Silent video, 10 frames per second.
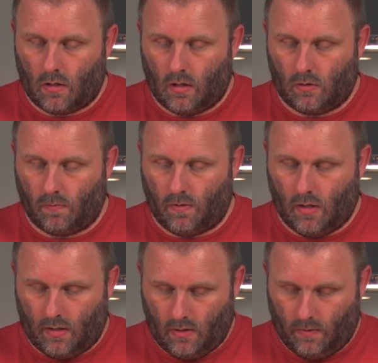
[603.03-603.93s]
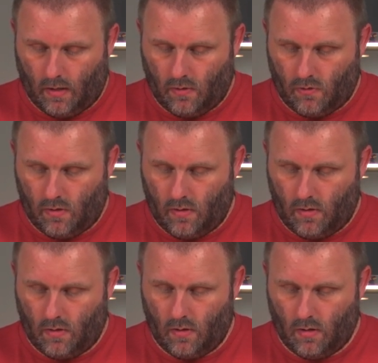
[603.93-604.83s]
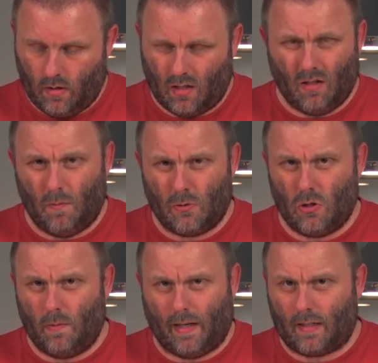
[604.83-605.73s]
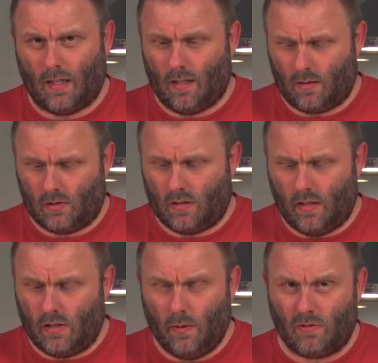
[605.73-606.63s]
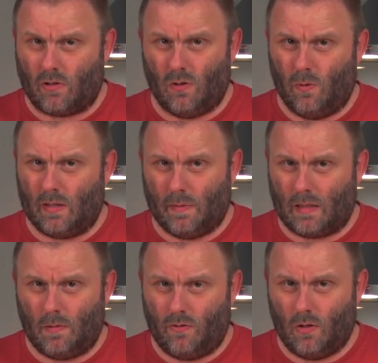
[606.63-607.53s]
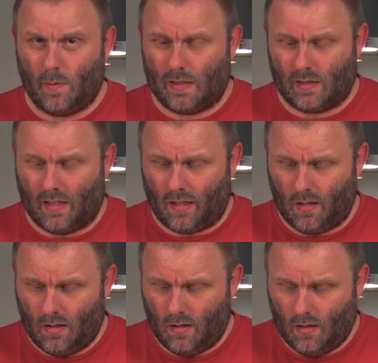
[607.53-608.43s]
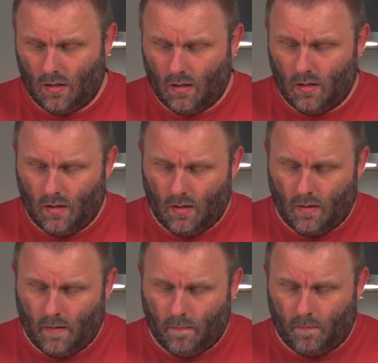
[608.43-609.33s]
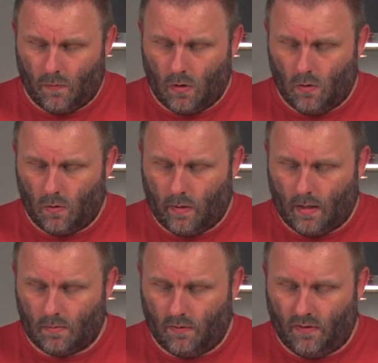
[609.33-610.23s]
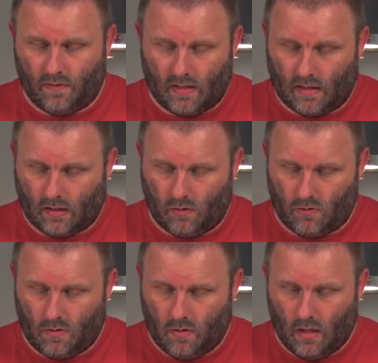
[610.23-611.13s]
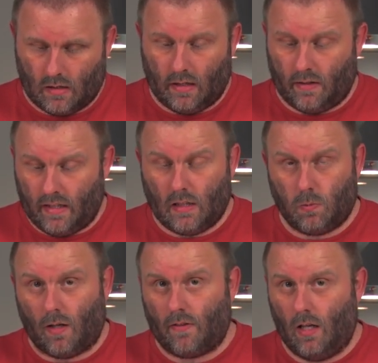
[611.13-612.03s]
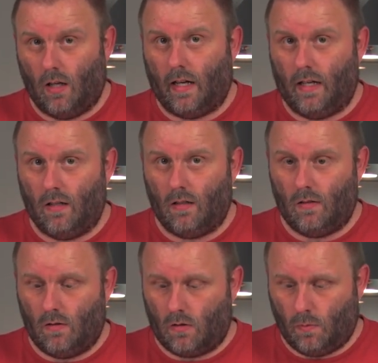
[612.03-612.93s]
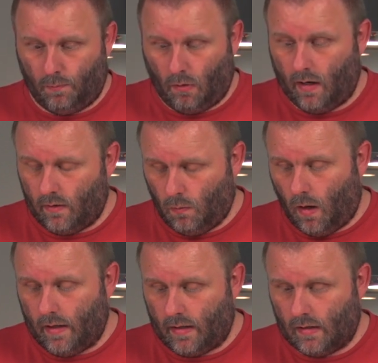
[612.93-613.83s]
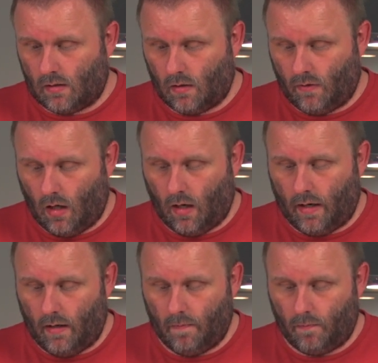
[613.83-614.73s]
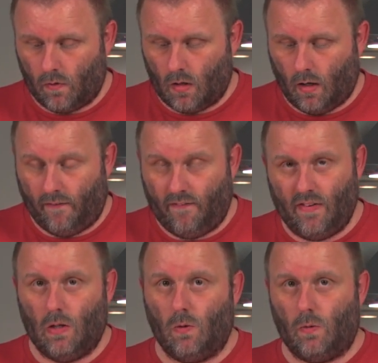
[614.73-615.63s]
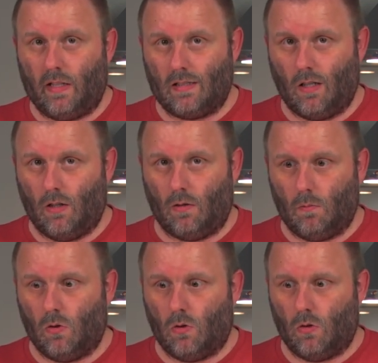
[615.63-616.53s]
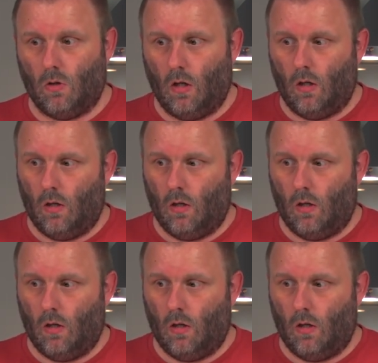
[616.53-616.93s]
goes from 3200, I'm not sure about colour, because 3200 always makes me feel a bit sick, all the way up to 5600. See, this one, the light the whiteness of the light, I feel is a lot more